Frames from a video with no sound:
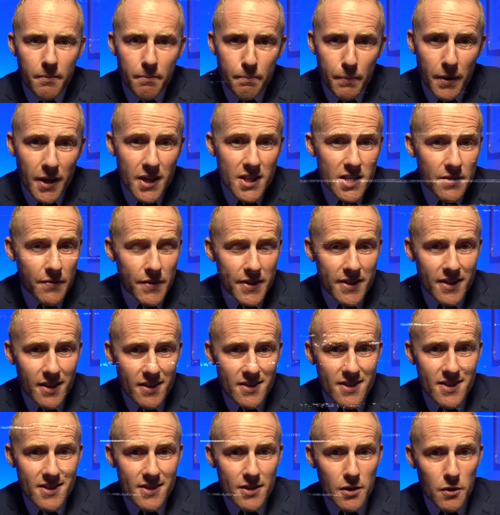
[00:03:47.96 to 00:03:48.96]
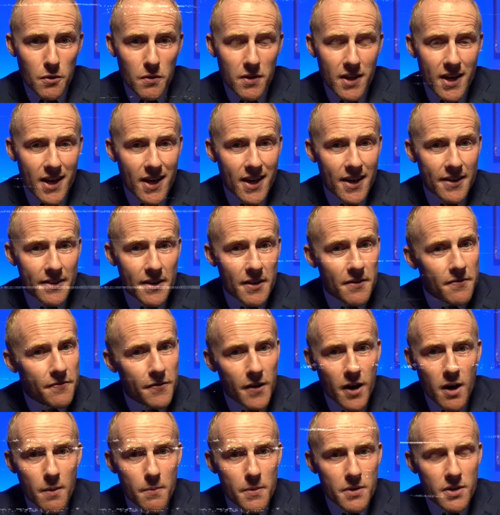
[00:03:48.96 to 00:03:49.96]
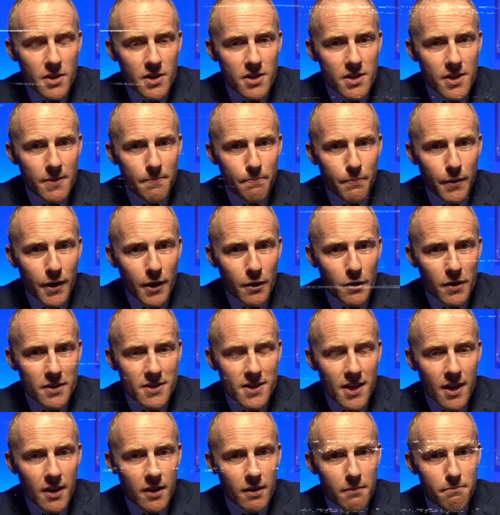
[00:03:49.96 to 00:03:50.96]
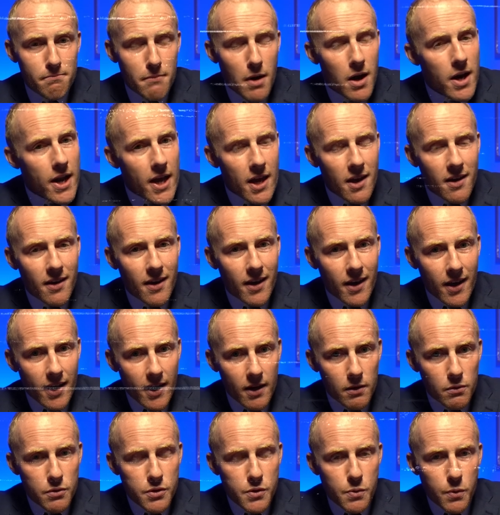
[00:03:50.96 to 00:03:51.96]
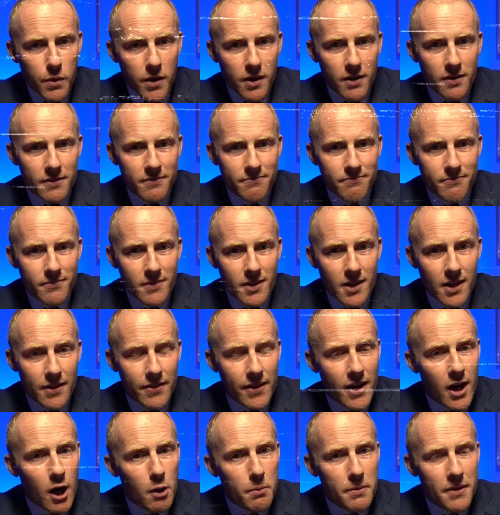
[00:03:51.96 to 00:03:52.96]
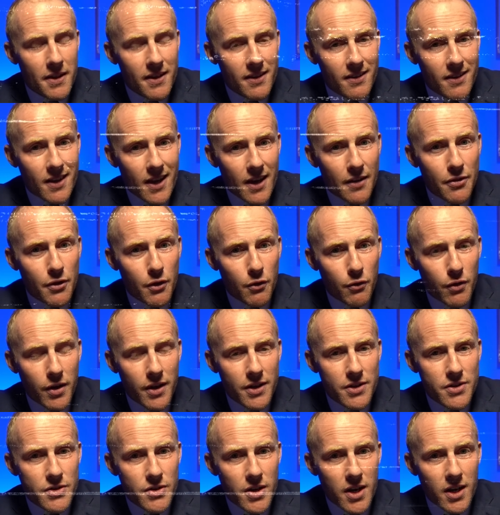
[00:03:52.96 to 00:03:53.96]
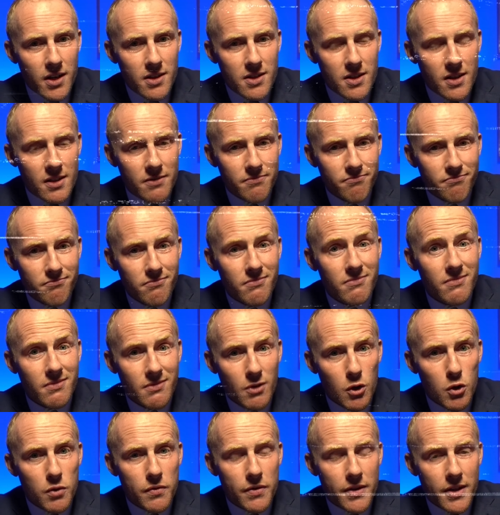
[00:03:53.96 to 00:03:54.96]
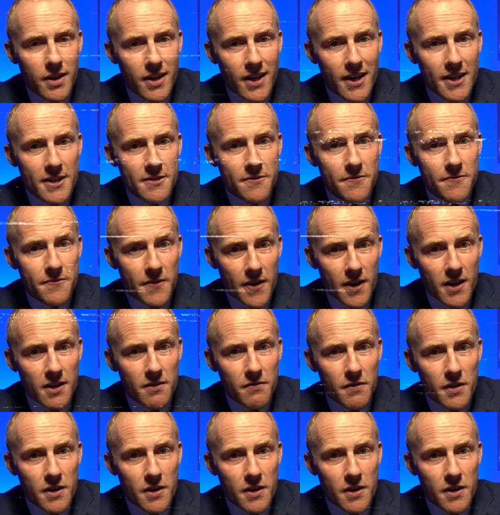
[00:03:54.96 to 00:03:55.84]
Because if it doesn't do that, then farmers are simply going to take their money elsewhere and that'll be the death of Red Tractor over the next five